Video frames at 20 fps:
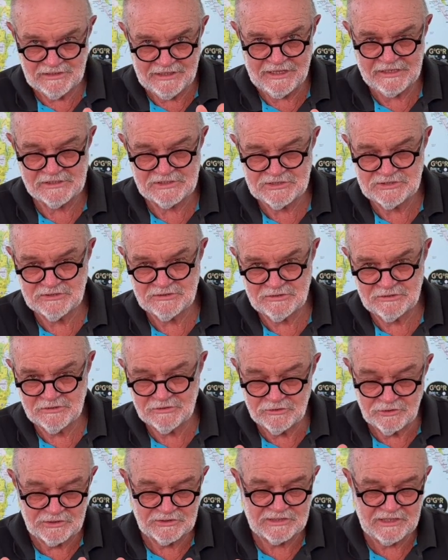latitude,
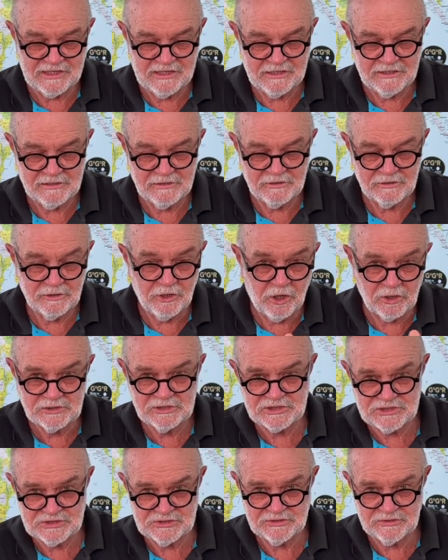look at their
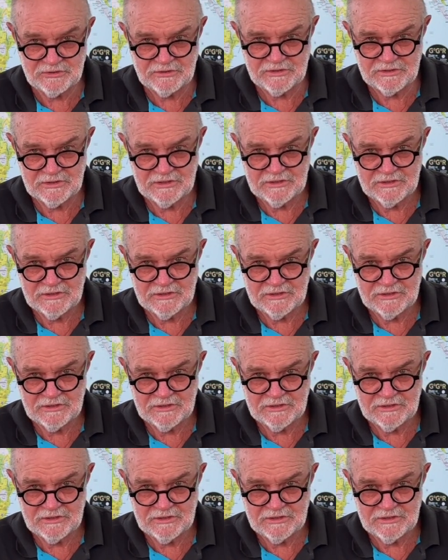longitude,